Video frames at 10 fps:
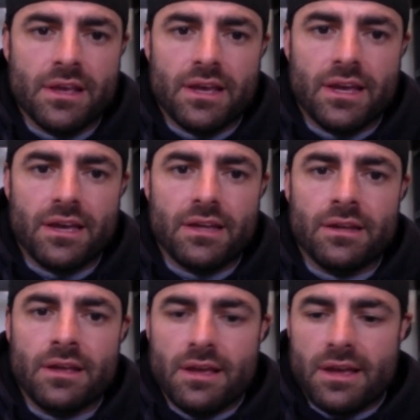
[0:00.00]
and
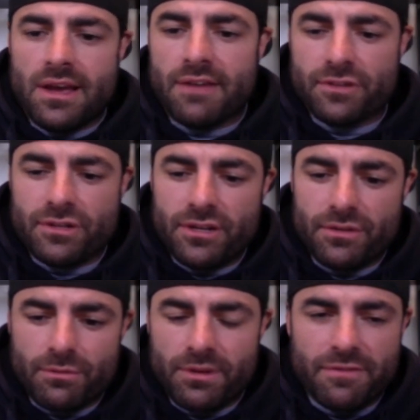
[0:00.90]
after year
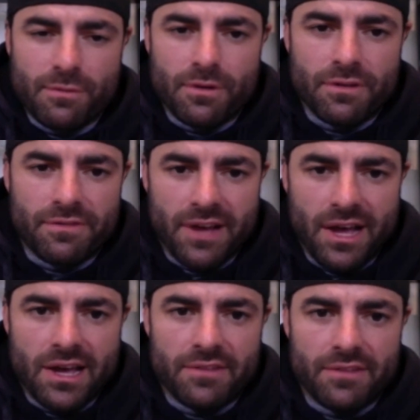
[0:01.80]
three four or
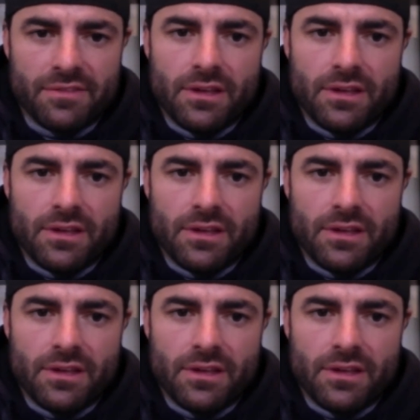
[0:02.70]
five